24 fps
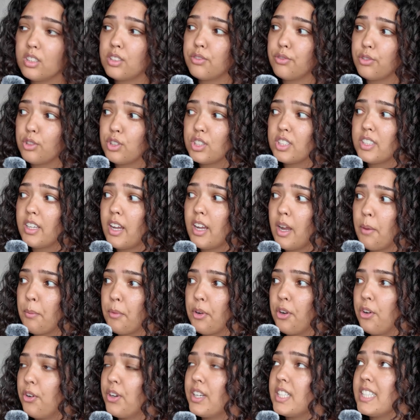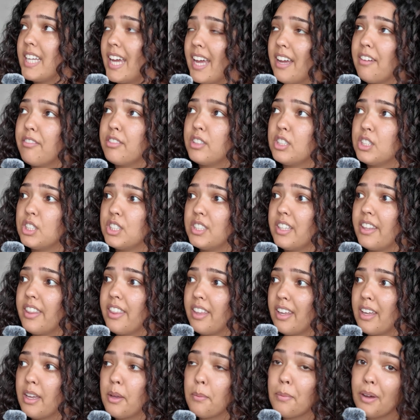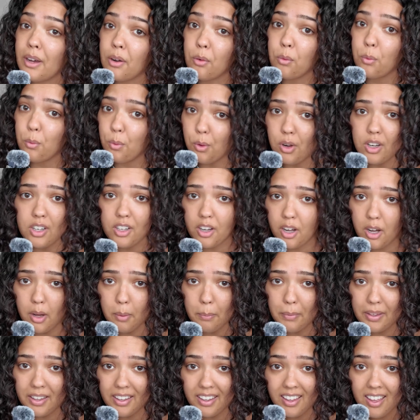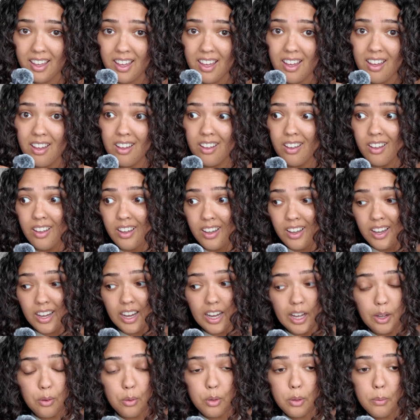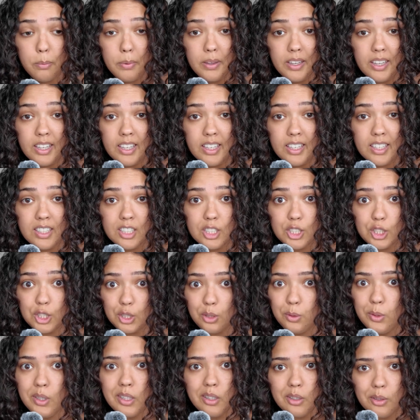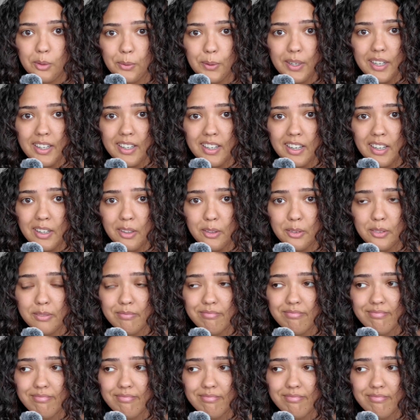things first, I'm going to have to think about what hobby I will be doing right now.